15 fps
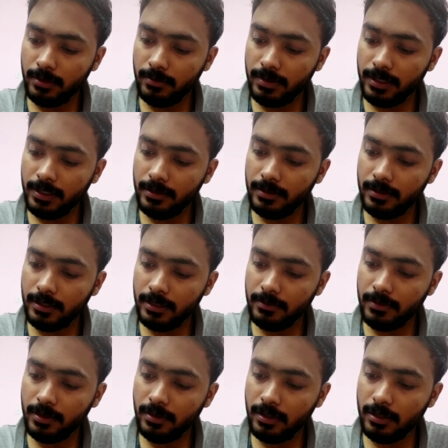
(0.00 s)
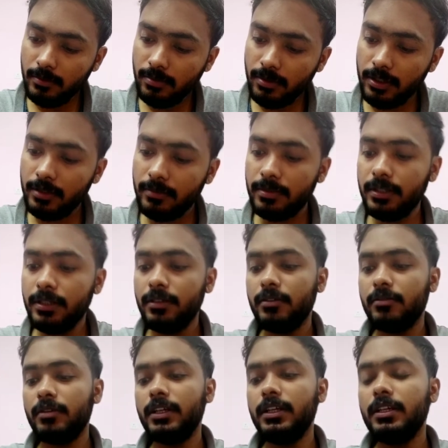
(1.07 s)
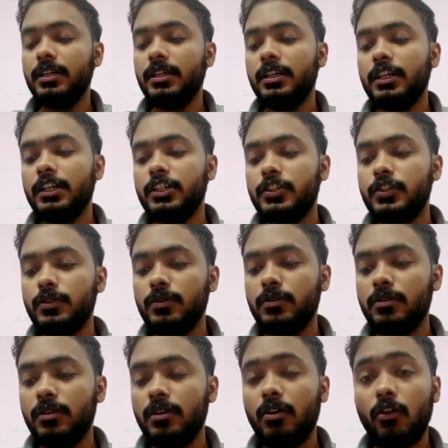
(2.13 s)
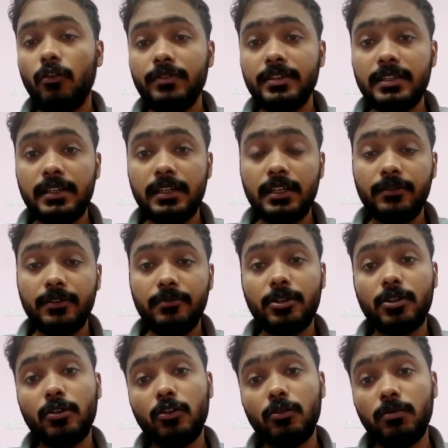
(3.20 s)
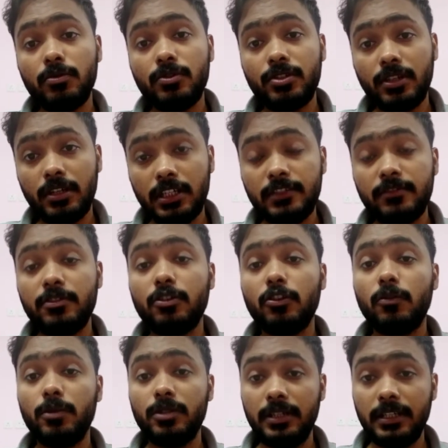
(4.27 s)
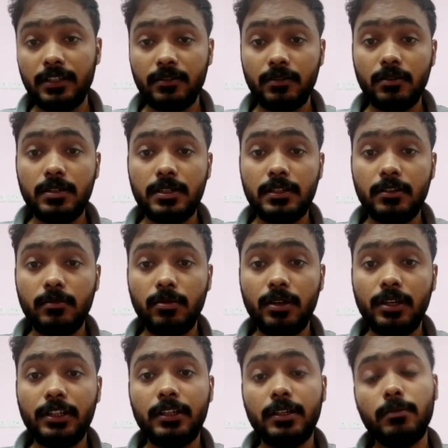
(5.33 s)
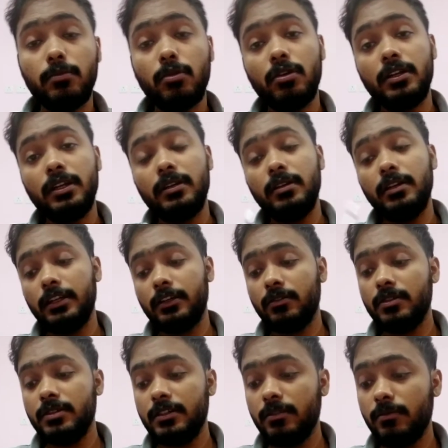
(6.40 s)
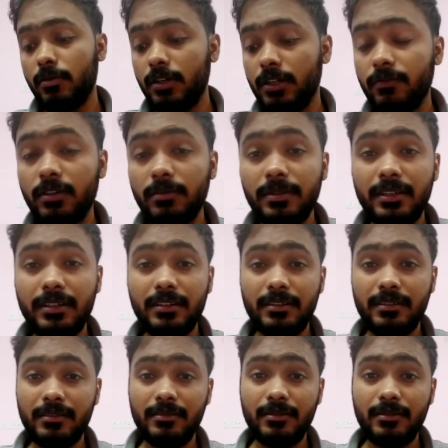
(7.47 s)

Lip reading: B. Let me call it body B, right? So obviously when we talk about charge, when we talk about electrons in the body, then the electrons in the body will be